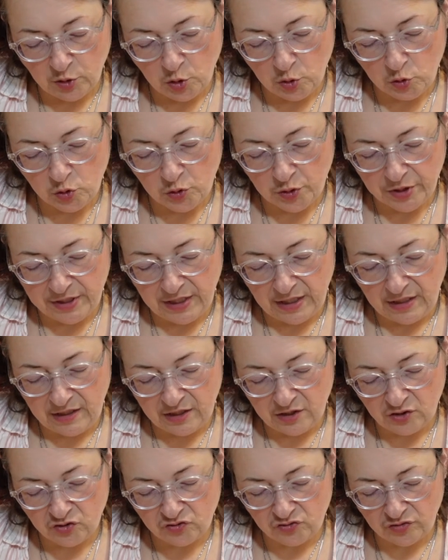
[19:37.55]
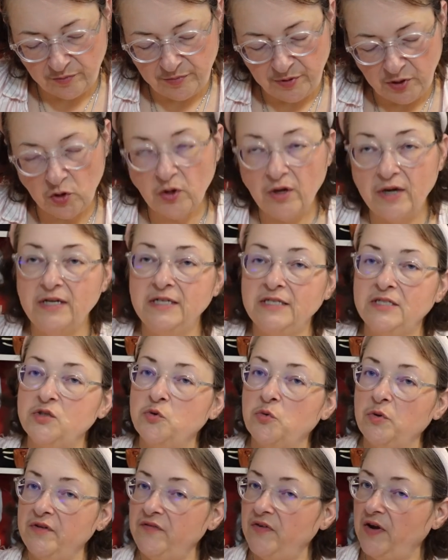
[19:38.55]
Local Canadian distributor and it's
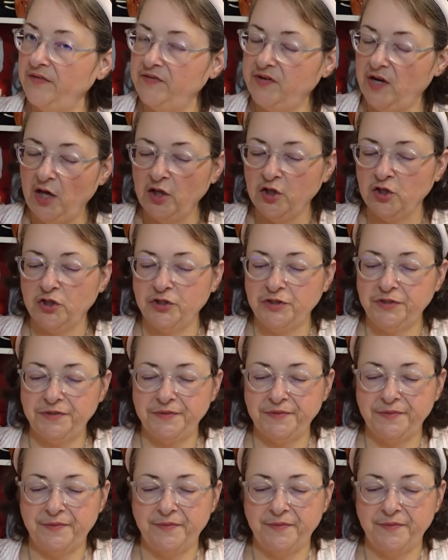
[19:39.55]
twenty-five dollars.